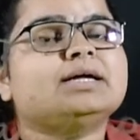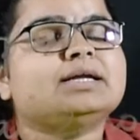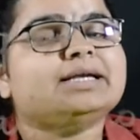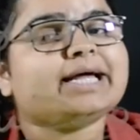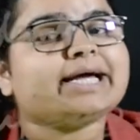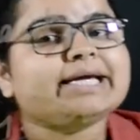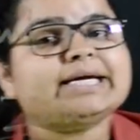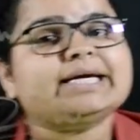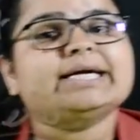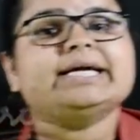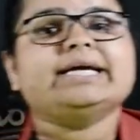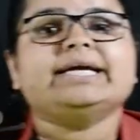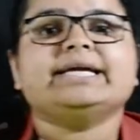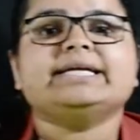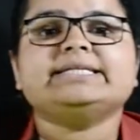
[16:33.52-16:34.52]
Like
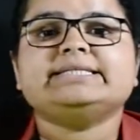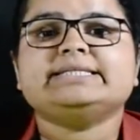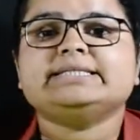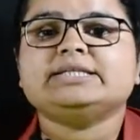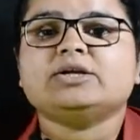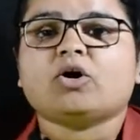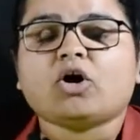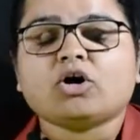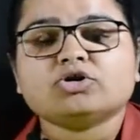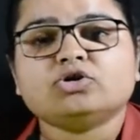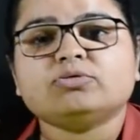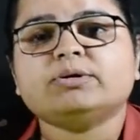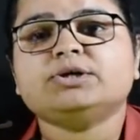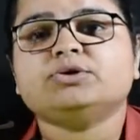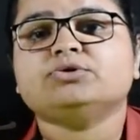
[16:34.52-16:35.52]
in
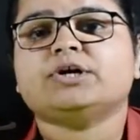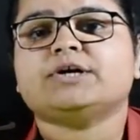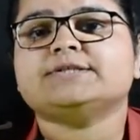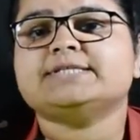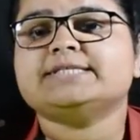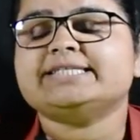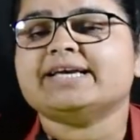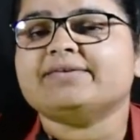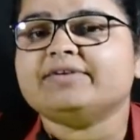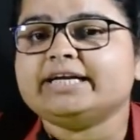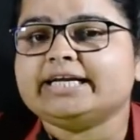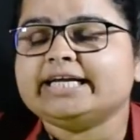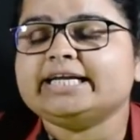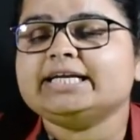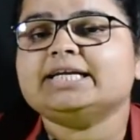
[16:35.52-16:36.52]
October
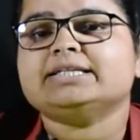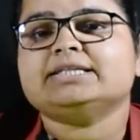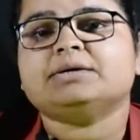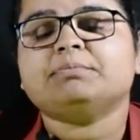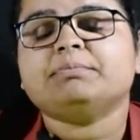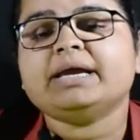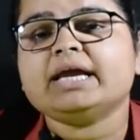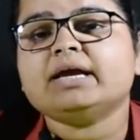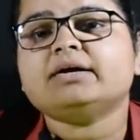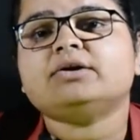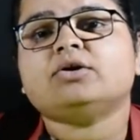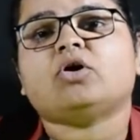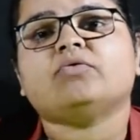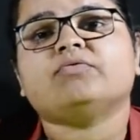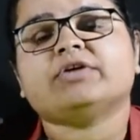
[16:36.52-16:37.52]
2017, the mayor
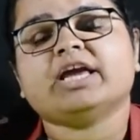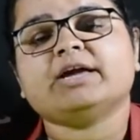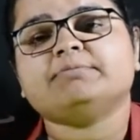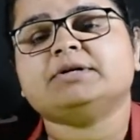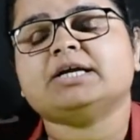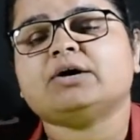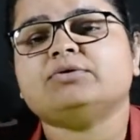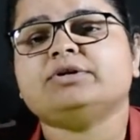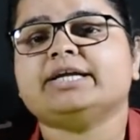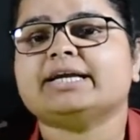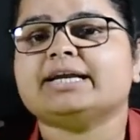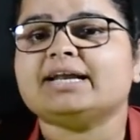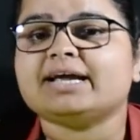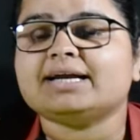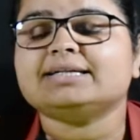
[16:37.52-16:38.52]
of Cape Town
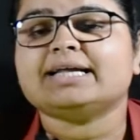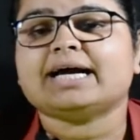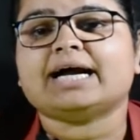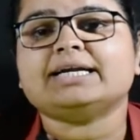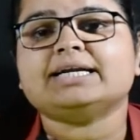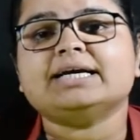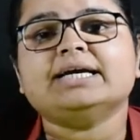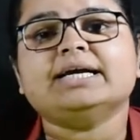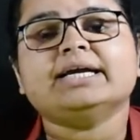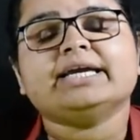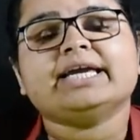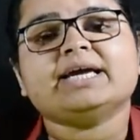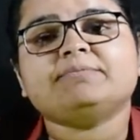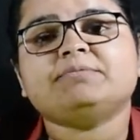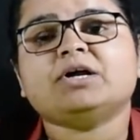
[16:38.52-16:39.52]
declared that
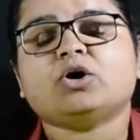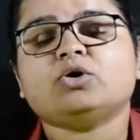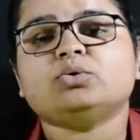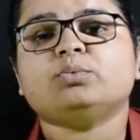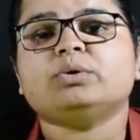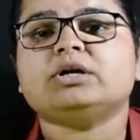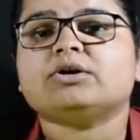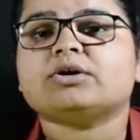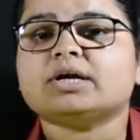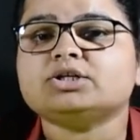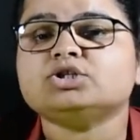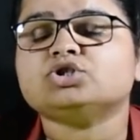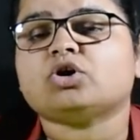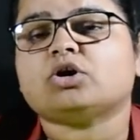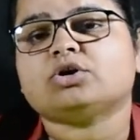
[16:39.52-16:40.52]
Cape Town will run
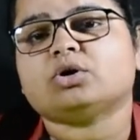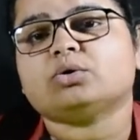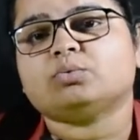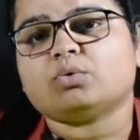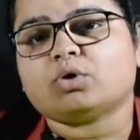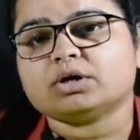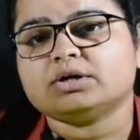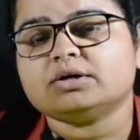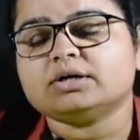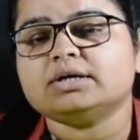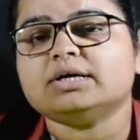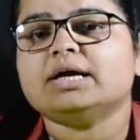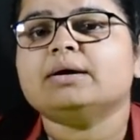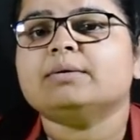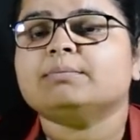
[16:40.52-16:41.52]
short of water
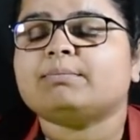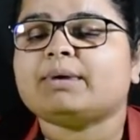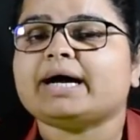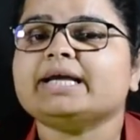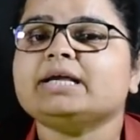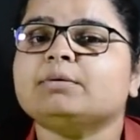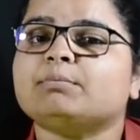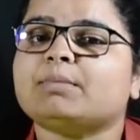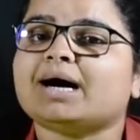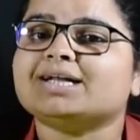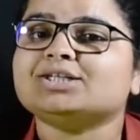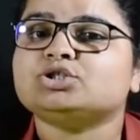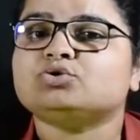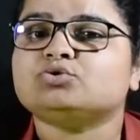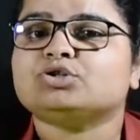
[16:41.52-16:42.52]
by
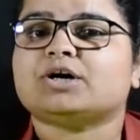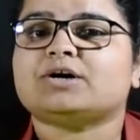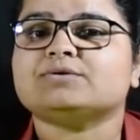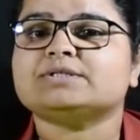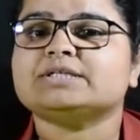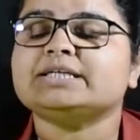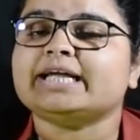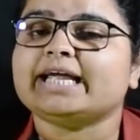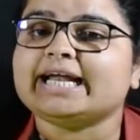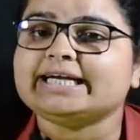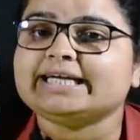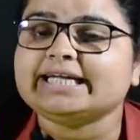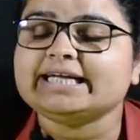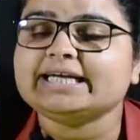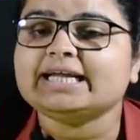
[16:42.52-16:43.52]
March
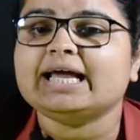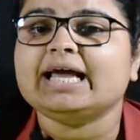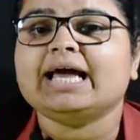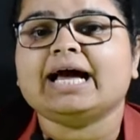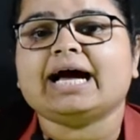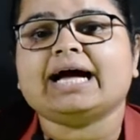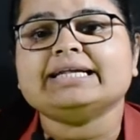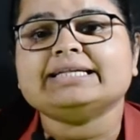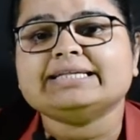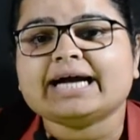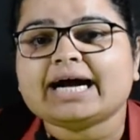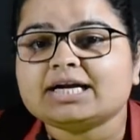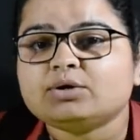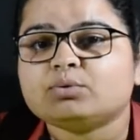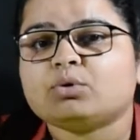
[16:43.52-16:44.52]
2018, and
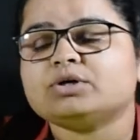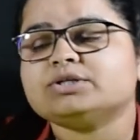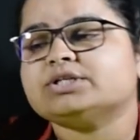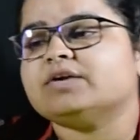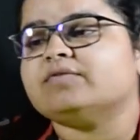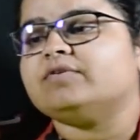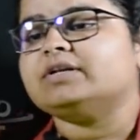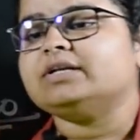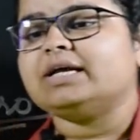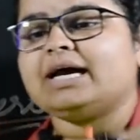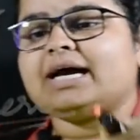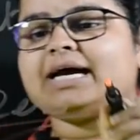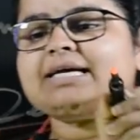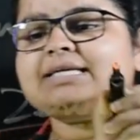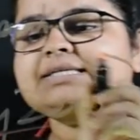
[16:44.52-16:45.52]
that was given
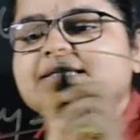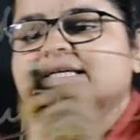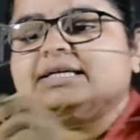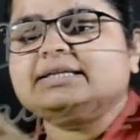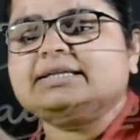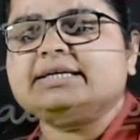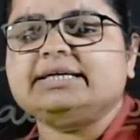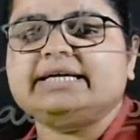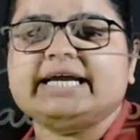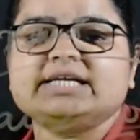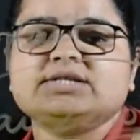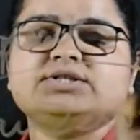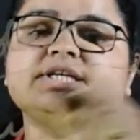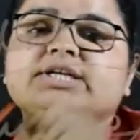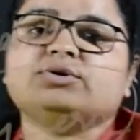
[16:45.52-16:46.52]
as the day
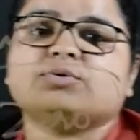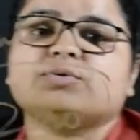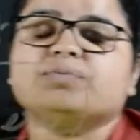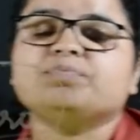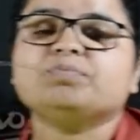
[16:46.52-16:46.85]
zero.